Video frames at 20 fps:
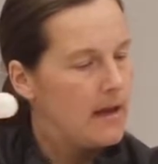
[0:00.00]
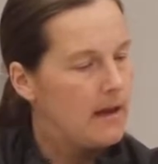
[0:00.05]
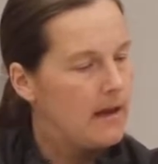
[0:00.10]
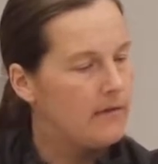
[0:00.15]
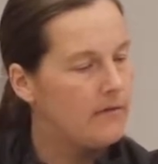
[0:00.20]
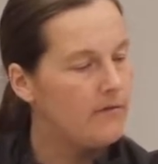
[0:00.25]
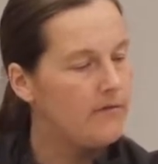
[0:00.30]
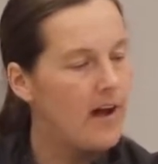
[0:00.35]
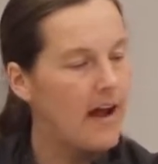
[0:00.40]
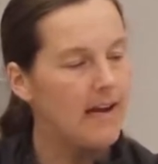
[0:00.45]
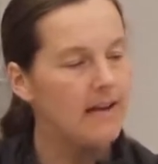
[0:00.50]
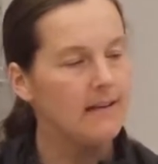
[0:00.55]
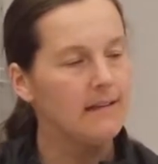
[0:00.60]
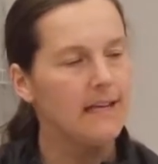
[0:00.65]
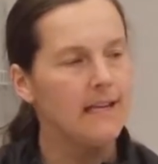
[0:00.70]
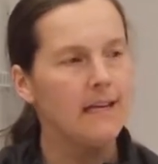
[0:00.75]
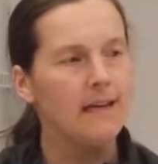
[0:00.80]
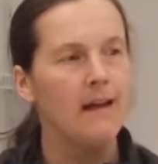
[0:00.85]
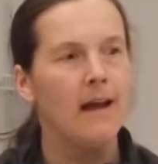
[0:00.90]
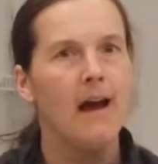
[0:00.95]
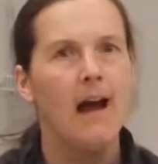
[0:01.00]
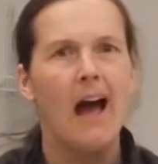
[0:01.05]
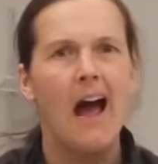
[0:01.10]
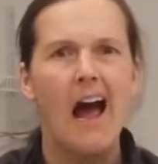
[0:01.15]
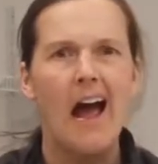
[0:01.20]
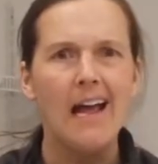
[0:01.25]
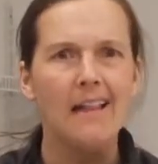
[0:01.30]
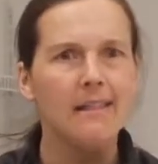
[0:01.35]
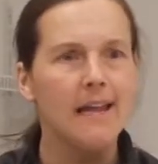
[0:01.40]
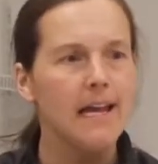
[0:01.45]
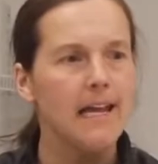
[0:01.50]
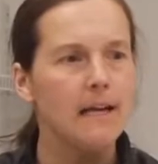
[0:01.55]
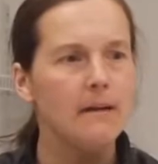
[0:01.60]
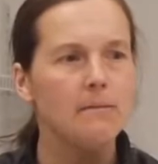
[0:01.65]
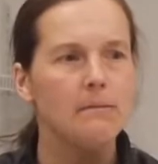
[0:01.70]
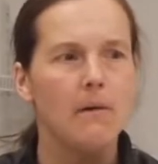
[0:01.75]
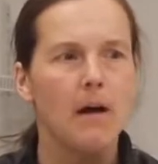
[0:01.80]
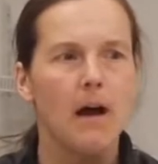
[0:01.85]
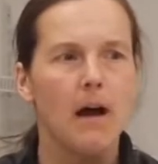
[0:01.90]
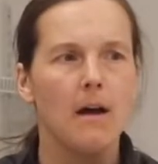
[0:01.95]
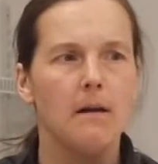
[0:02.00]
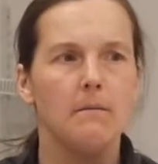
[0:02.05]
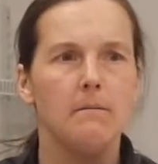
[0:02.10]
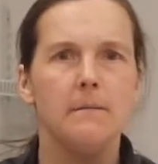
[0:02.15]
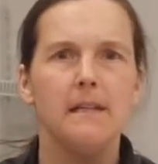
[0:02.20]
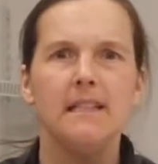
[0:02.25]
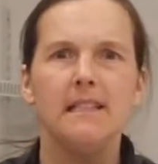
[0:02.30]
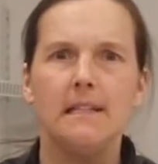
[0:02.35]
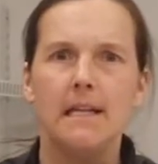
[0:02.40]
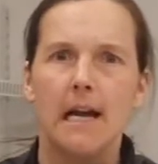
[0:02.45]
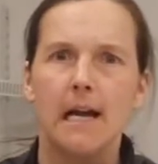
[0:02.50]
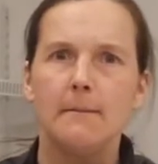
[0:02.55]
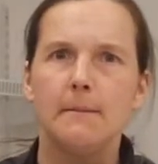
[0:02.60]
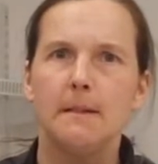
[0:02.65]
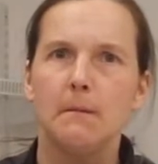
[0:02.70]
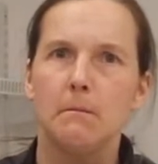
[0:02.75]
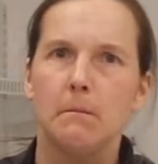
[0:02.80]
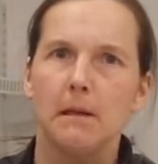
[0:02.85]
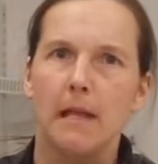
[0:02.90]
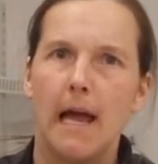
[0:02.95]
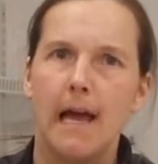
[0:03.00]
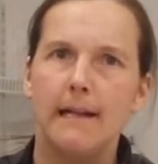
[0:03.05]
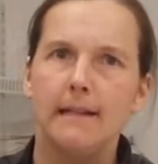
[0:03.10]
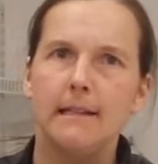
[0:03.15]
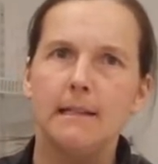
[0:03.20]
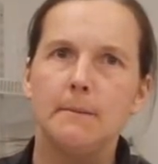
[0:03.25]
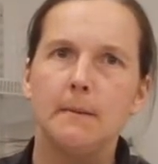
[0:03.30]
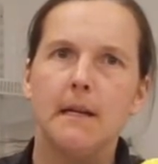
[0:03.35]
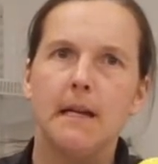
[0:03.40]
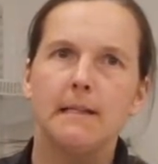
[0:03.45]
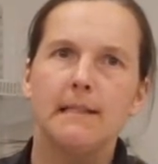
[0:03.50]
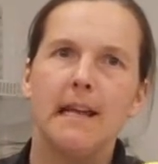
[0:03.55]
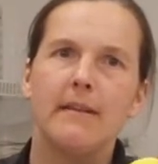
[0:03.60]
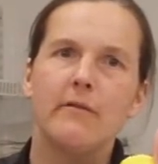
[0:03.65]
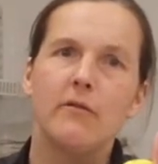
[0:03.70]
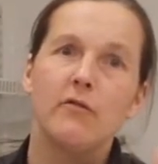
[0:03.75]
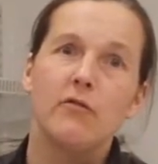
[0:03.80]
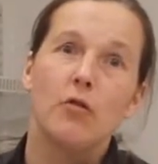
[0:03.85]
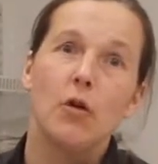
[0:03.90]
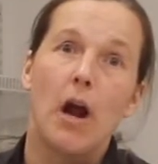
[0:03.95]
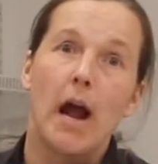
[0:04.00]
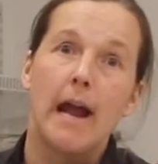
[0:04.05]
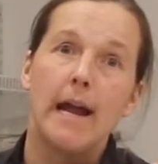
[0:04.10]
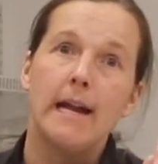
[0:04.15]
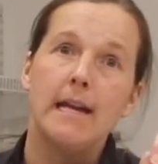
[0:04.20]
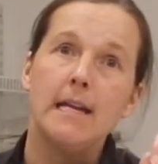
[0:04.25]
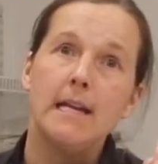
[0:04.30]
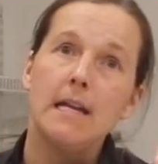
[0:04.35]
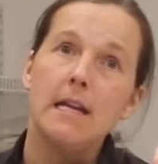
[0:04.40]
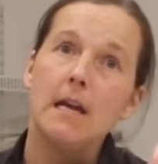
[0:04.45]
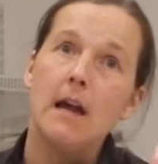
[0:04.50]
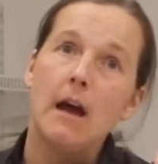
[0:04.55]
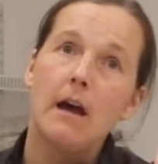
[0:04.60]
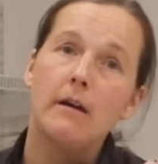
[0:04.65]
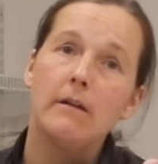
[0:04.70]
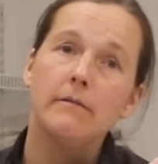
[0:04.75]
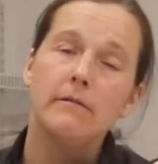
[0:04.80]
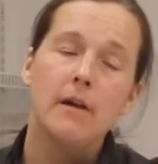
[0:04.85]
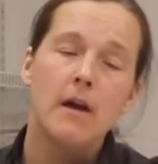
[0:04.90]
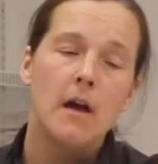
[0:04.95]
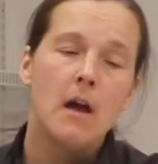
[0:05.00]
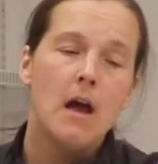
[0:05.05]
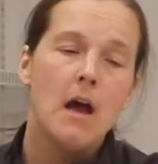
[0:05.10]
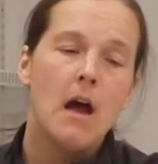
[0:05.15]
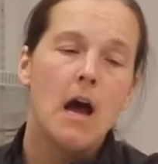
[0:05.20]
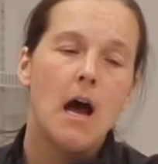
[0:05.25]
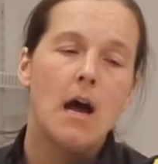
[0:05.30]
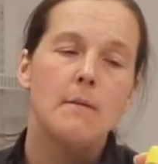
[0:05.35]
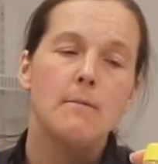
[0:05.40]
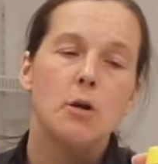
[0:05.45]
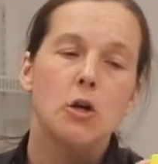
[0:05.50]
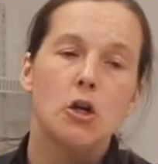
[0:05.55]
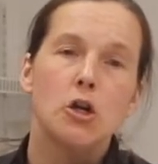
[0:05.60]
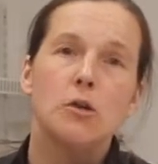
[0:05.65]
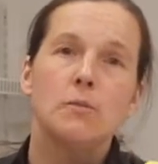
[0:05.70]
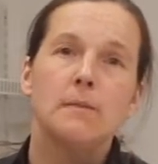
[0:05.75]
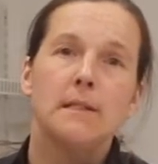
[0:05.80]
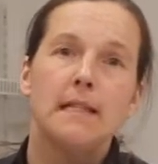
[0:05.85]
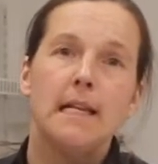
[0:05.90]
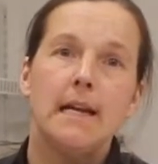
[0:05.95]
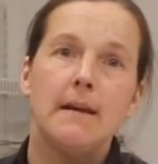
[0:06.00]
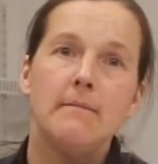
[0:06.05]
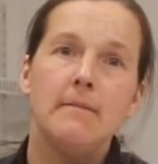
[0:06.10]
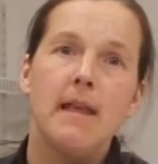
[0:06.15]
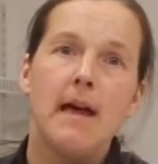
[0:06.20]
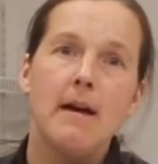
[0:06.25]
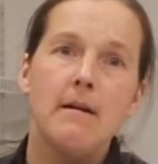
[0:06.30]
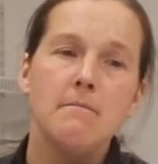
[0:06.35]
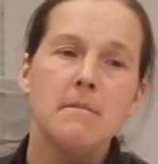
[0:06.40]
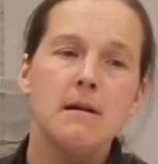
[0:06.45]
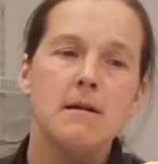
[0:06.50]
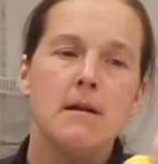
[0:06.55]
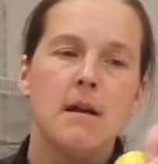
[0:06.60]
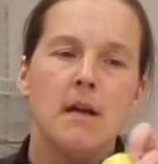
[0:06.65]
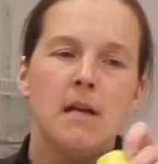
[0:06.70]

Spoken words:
And finally, I like these types of blends because they have a variety of herbs in them.